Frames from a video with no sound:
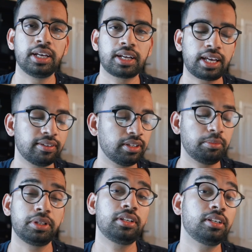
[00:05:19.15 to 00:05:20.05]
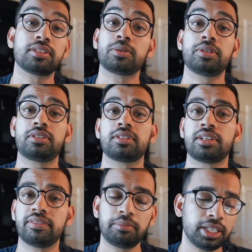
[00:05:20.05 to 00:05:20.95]
kind of the ability to quiz
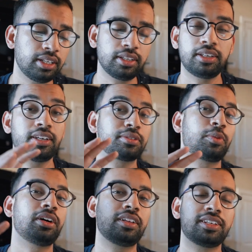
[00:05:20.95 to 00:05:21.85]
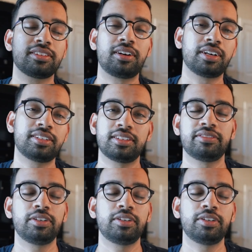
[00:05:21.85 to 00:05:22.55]
yourself immediately as well as long into the